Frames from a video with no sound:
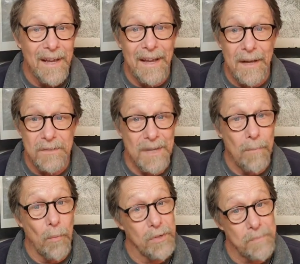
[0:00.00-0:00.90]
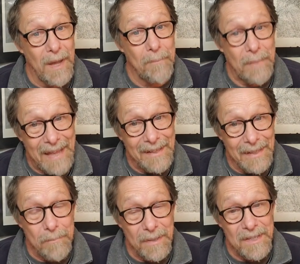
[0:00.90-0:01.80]
Uh, some will respond
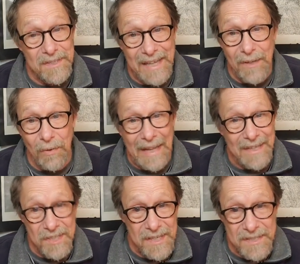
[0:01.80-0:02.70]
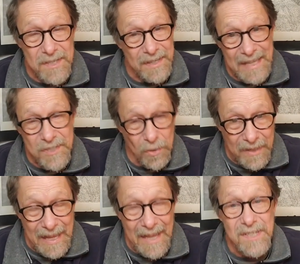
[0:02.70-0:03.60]
badly because they don't like Jesus, and that's
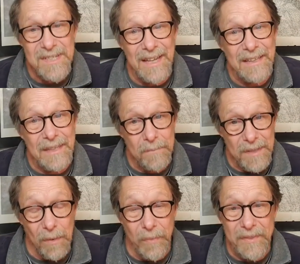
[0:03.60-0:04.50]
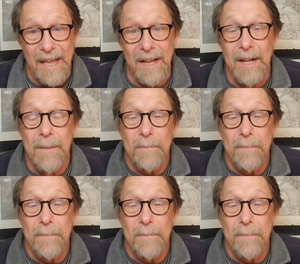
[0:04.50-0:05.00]
okay. Just let them deal with that.